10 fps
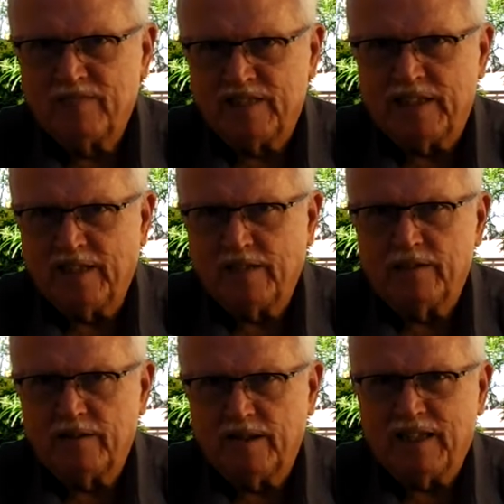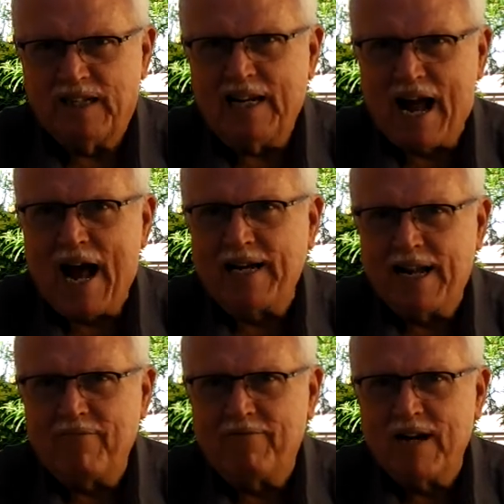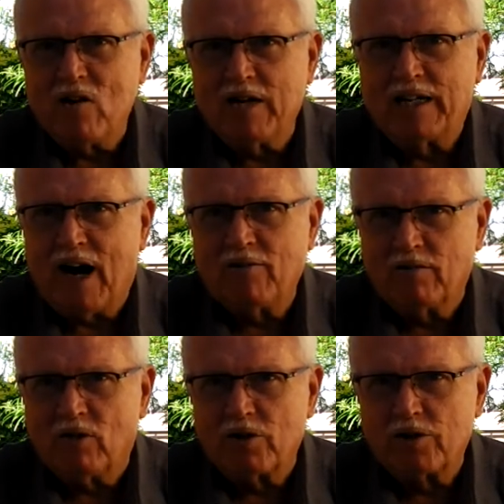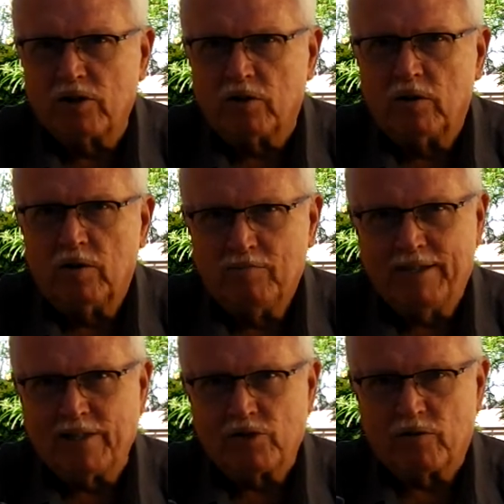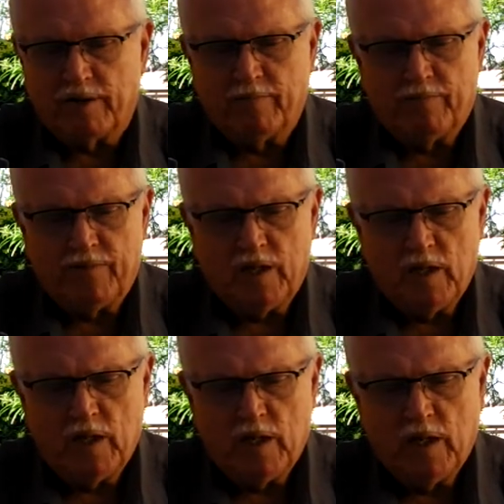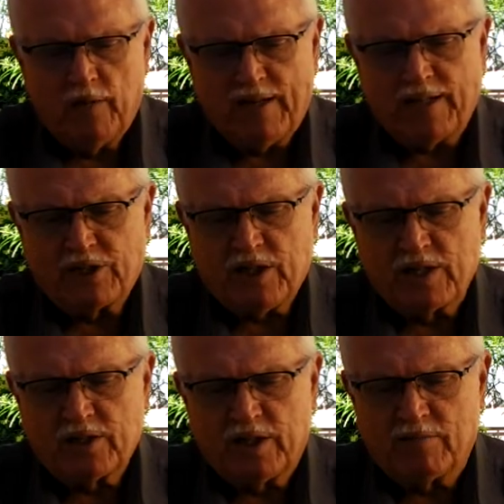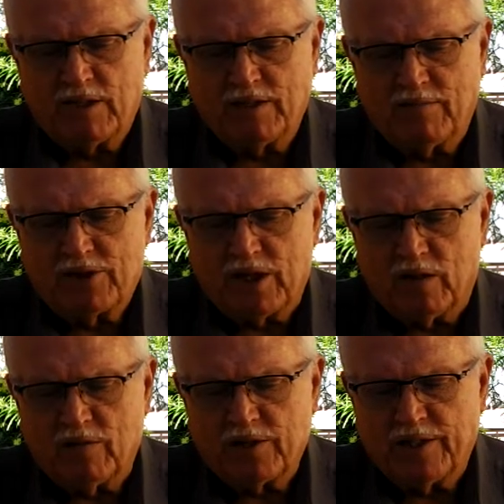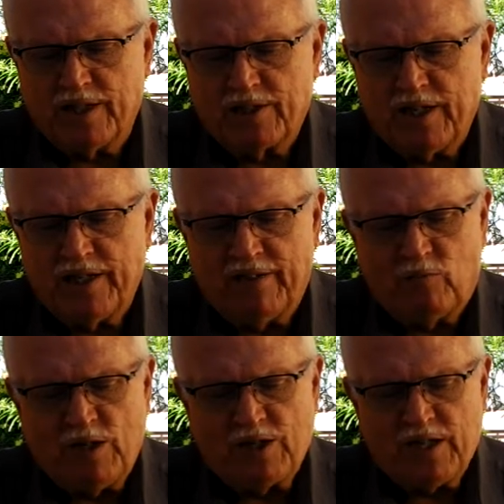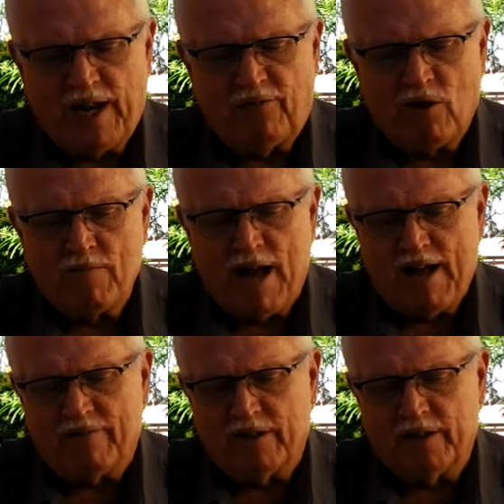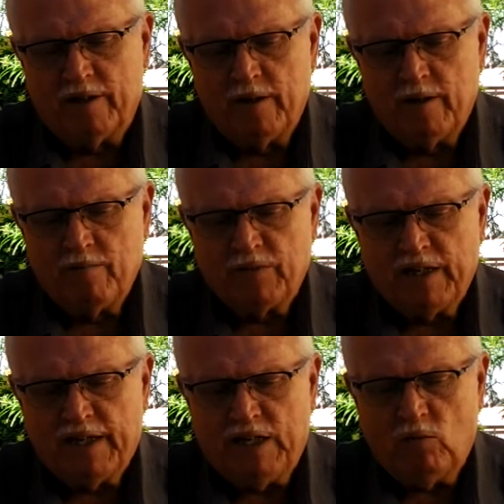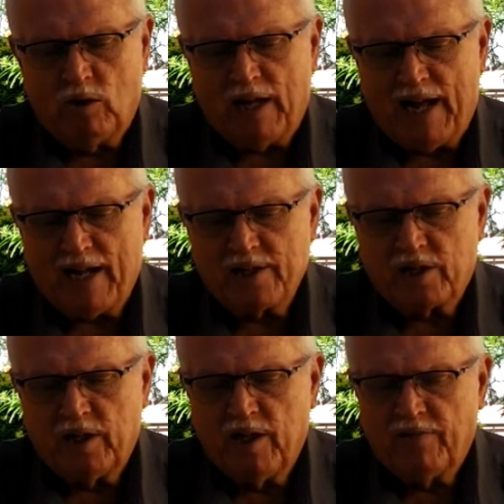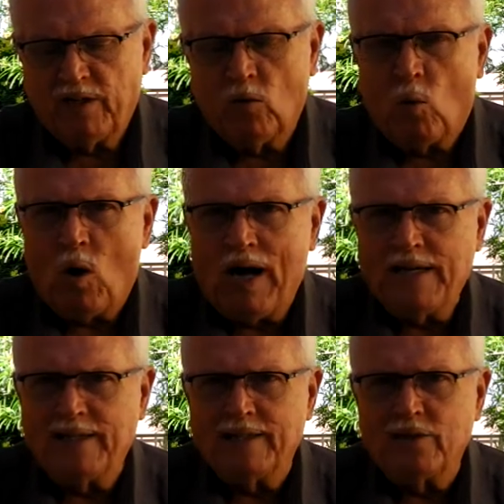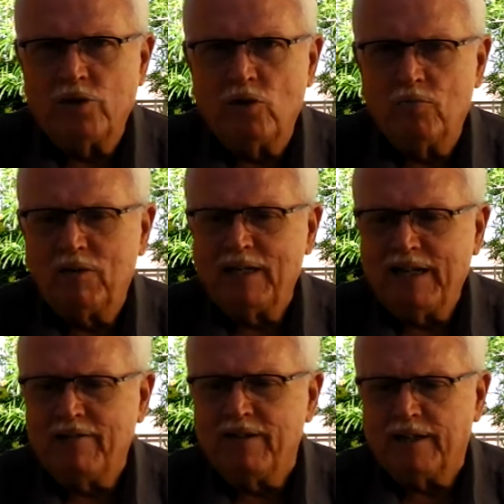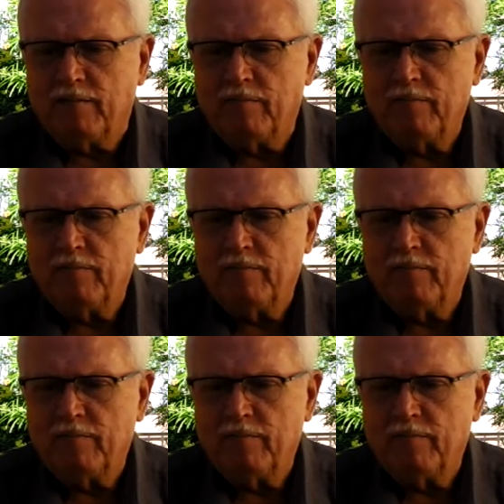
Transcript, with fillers: he he had a very controversial ministry. They discussed it among themselves, and they said, if we say from heaven, he will ask, then why didn't you believe him?